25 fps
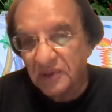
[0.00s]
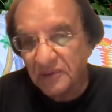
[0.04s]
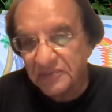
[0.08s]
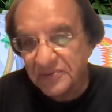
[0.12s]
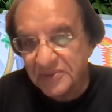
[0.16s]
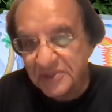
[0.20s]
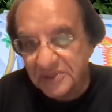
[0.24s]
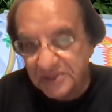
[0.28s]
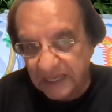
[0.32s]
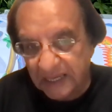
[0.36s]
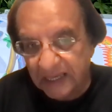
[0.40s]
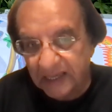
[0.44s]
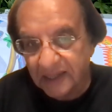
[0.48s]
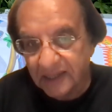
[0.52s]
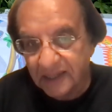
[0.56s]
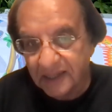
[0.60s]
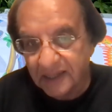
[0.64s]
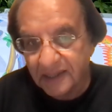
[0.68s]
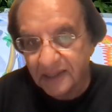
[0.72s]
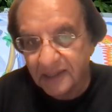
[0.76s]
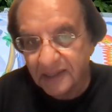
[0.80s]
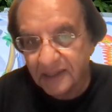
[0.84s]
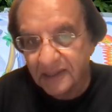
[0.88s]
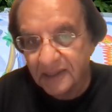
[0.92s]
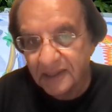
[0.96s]
of stake.
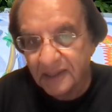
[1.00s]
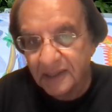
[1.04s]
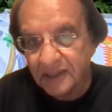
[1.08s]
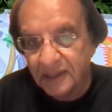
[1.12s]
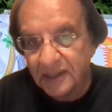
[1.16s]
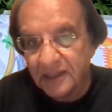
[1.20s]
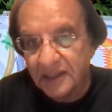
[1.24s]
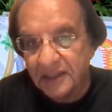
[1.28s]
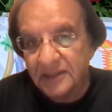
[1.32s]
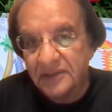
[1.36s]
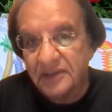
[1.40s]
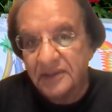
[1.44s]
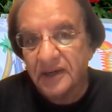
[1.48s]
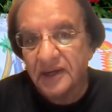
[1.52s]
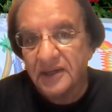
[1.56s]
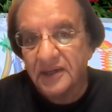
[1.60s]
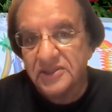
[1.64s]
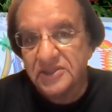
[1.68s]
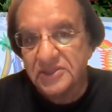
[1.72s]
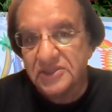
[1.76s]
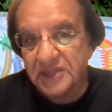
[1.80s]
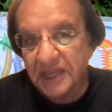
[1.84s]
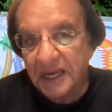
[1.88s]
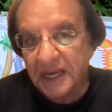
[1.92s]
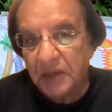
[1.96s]
There are
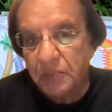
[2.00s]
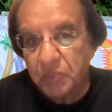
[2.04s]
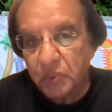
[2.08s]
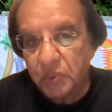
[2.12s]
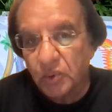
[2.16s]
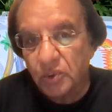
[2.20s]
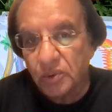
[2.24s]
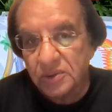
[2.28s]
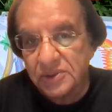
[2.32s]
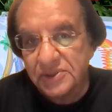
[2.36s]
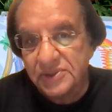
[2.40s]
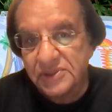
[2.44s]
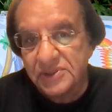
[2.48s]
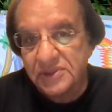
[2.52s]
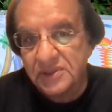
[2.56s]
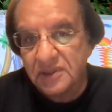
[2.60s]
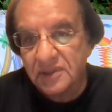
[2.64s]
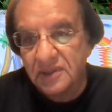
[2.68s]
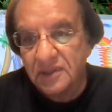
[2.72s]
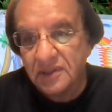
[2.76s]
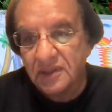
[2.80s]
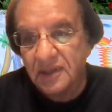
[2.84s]
stake pools.